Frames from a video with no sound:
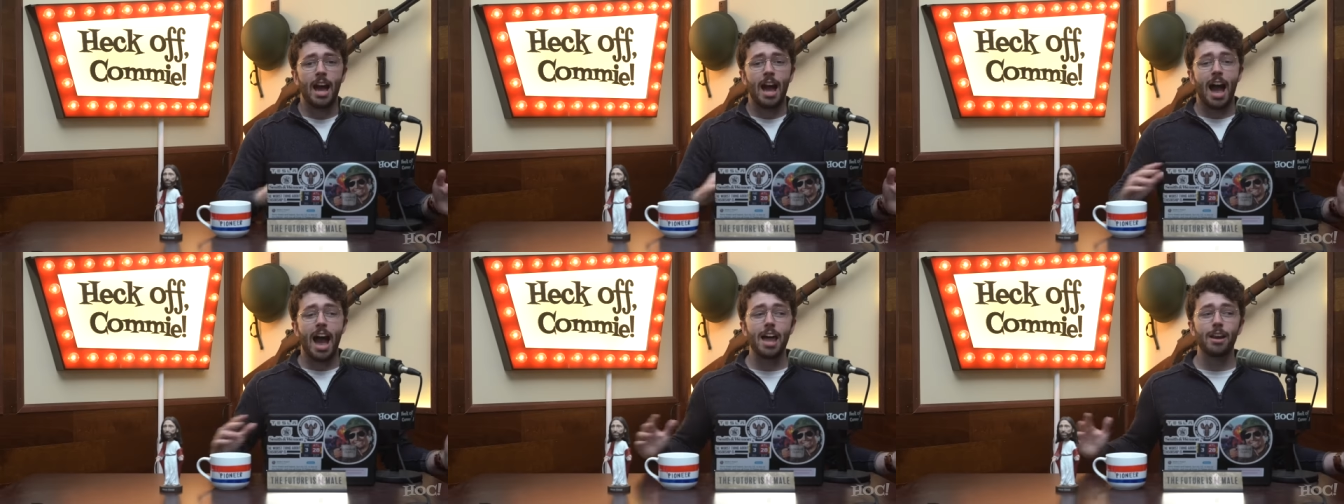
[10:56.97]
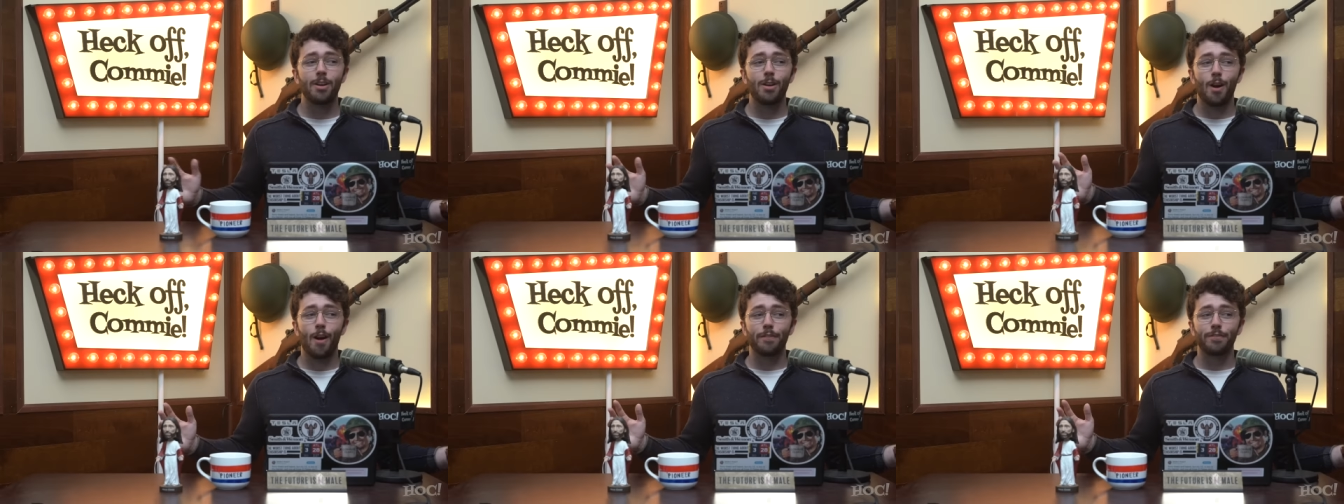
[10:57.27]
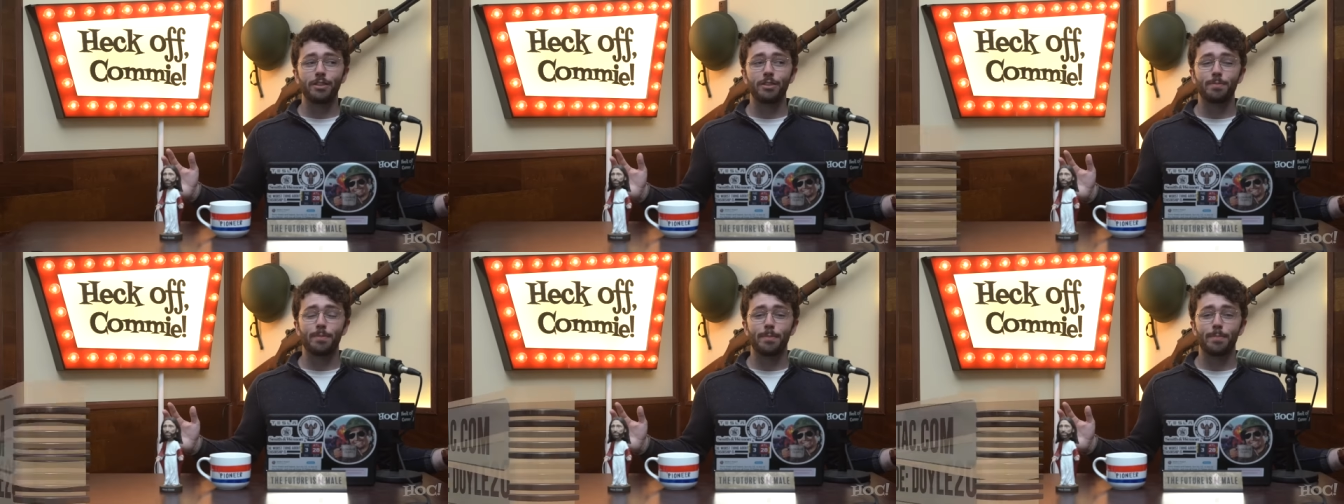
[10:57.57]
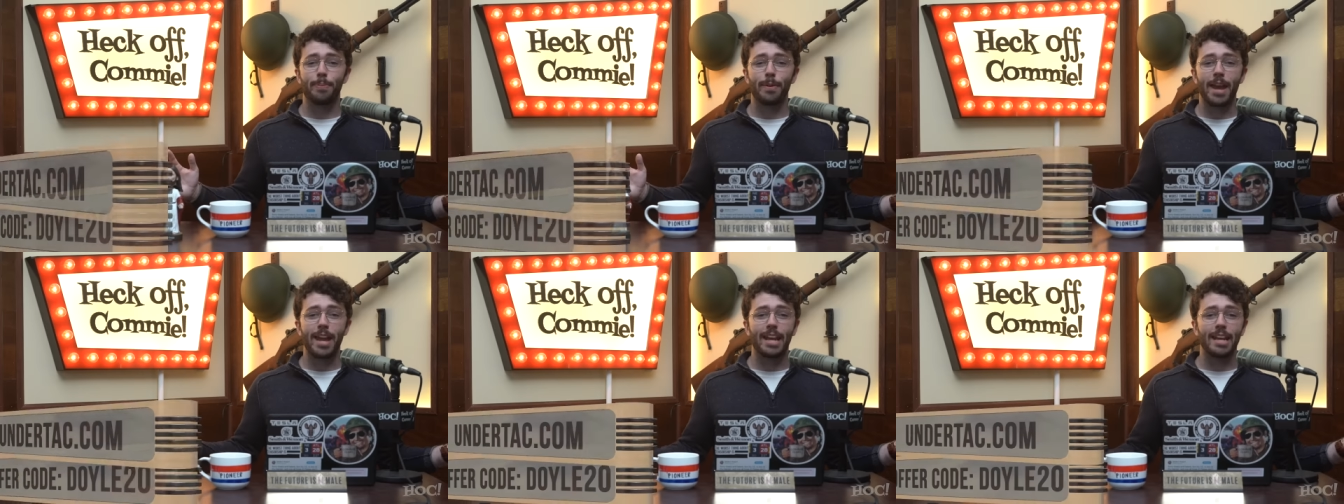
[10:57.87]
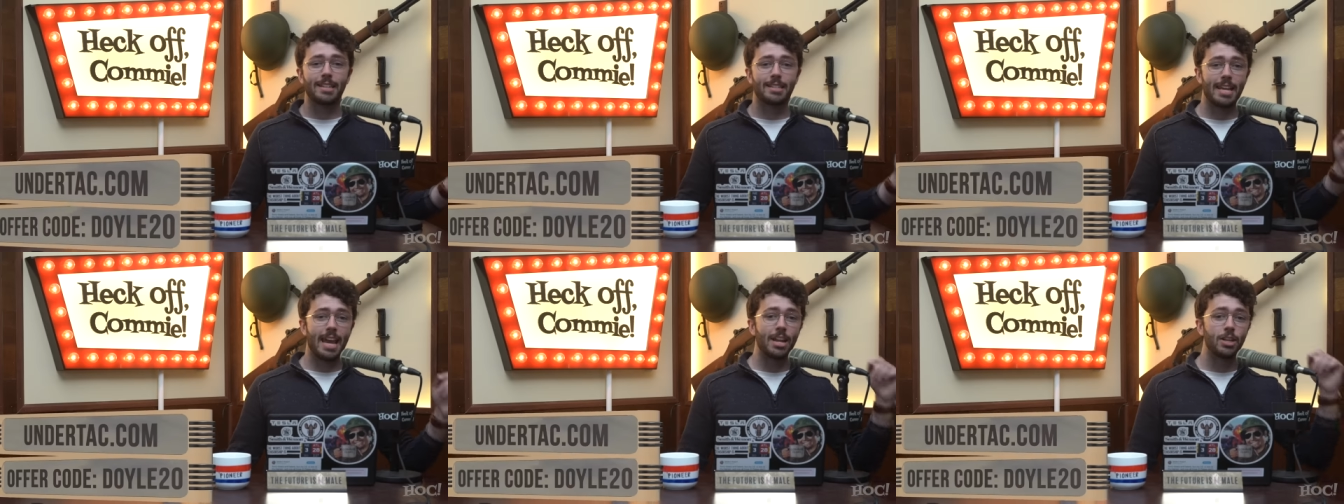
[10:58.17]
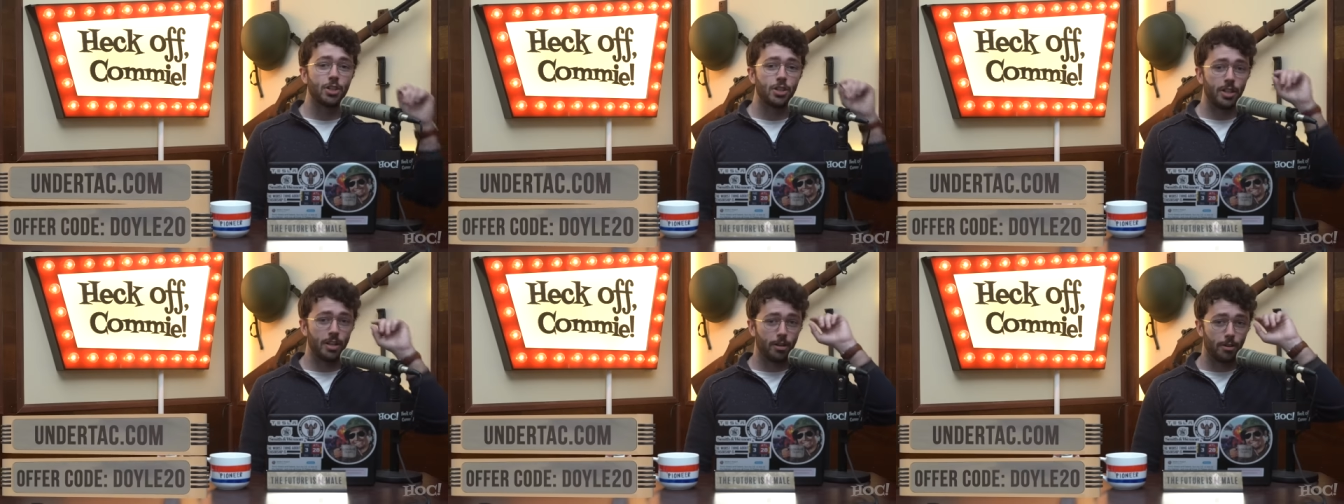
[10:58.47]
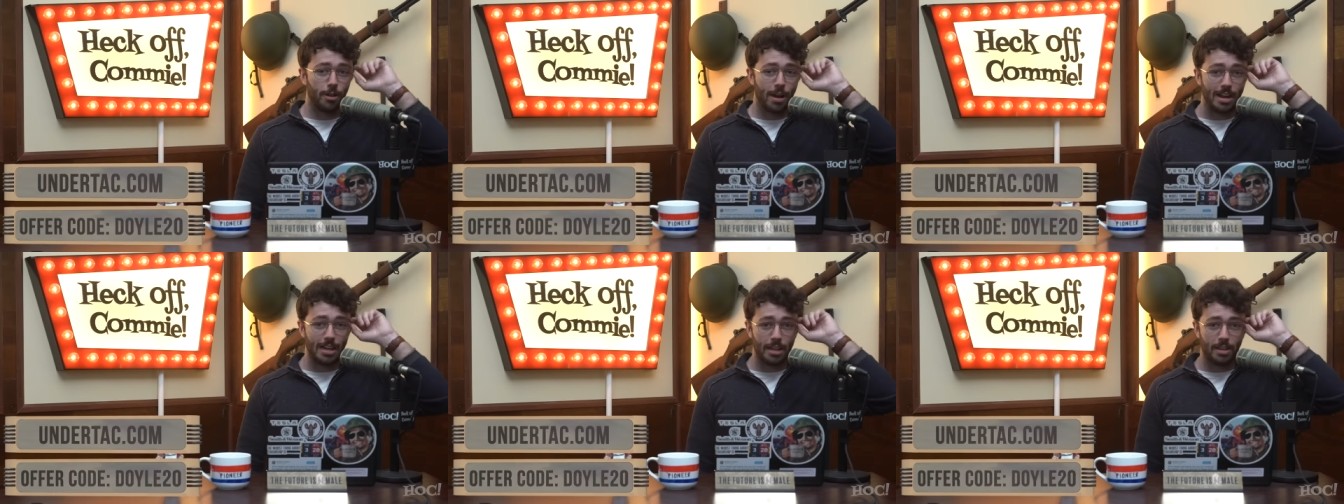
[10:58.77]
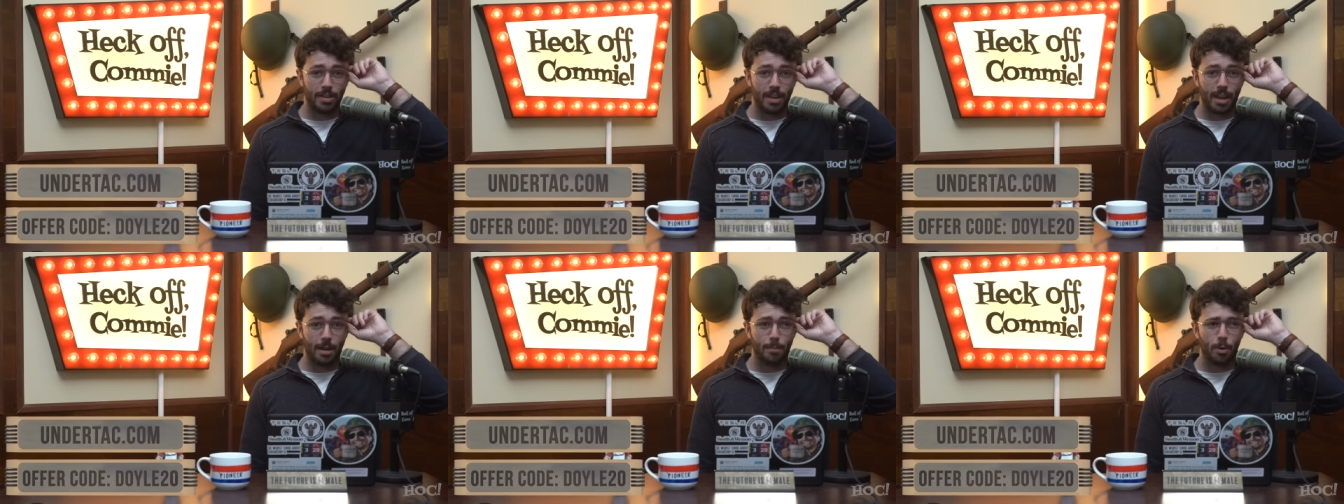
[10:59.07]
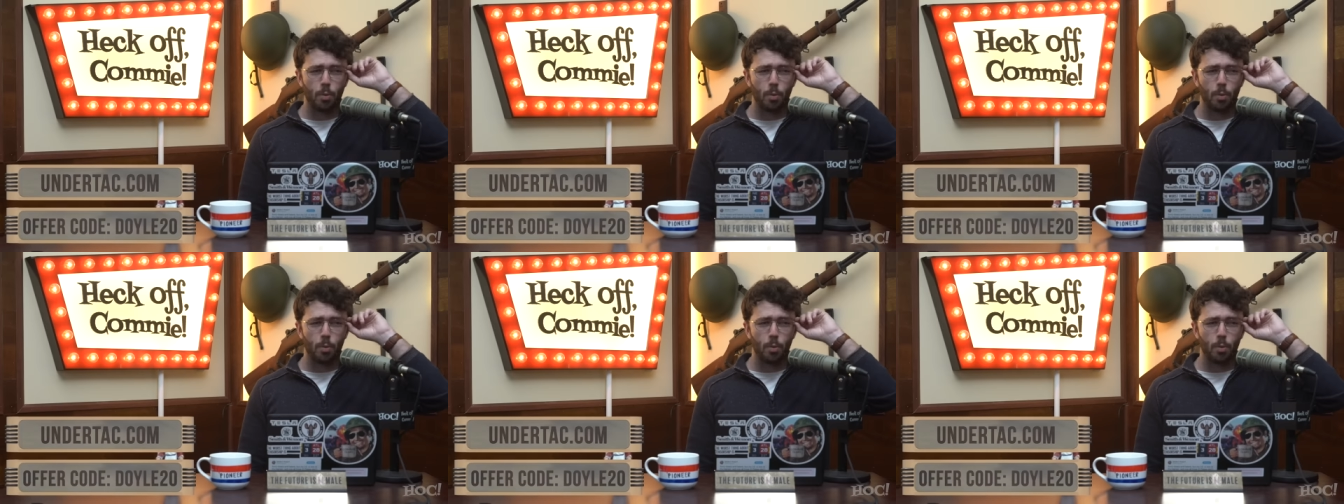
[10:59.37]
I don't know if you've been paying attention or anything,